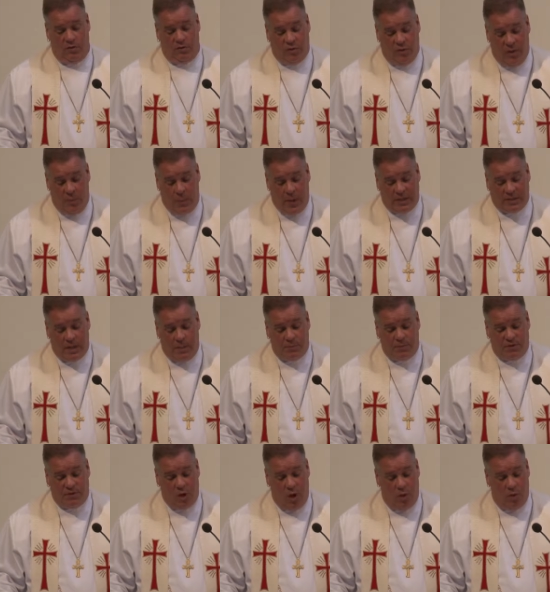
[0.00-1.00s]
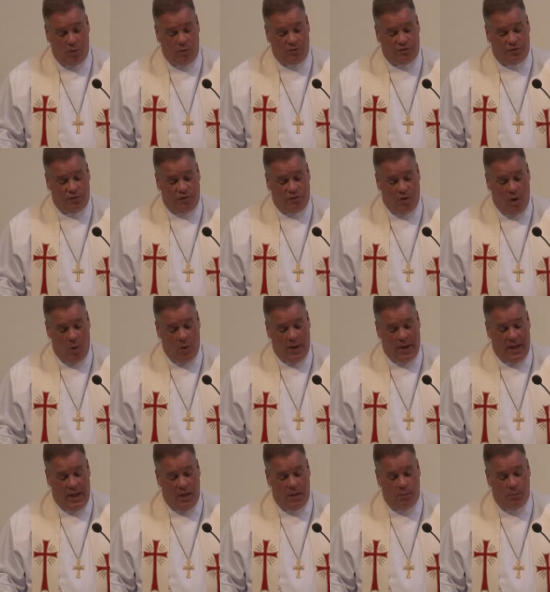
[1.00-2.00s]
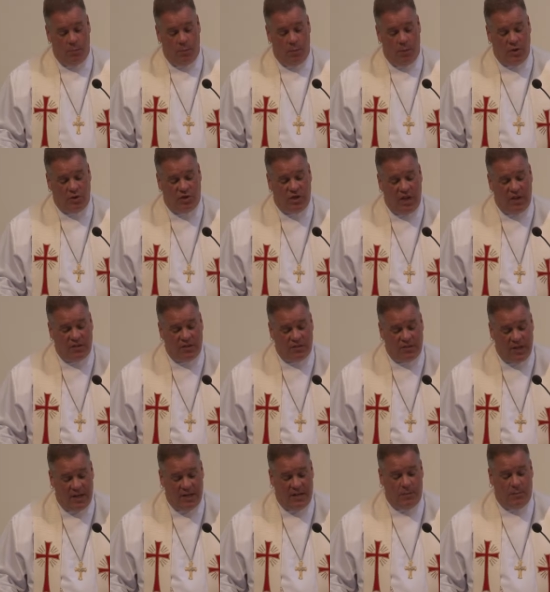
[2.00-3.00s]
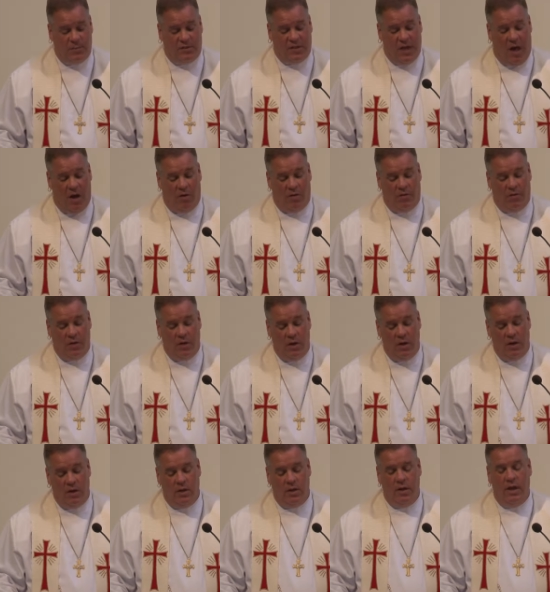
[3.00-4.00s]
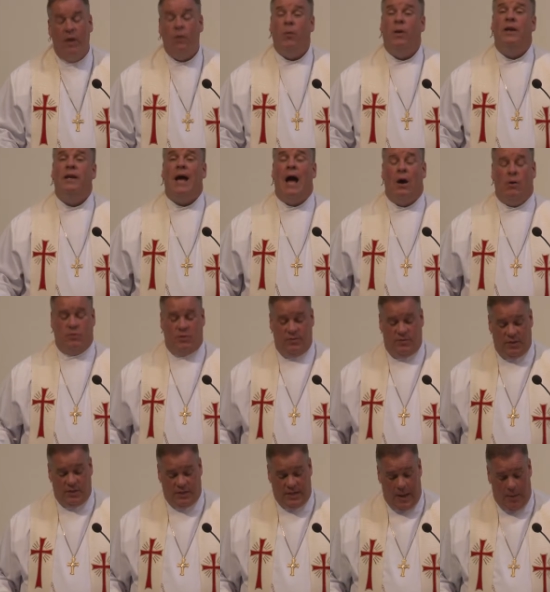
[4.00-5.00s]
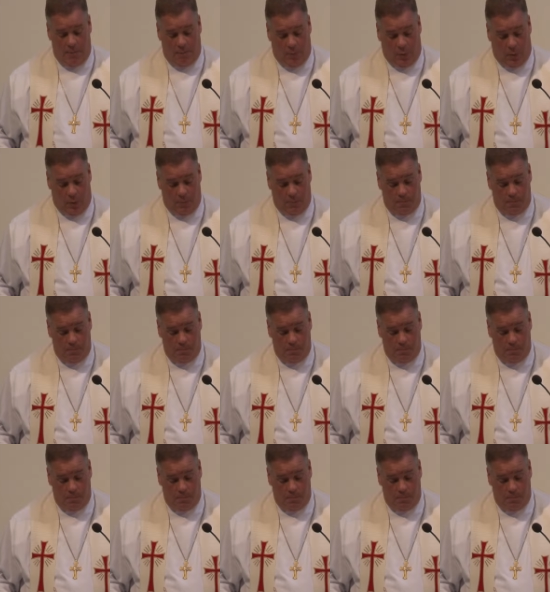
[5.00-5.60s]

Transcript: So they picked up stones to throw at him, but Jesus hid himself and went out of the temple.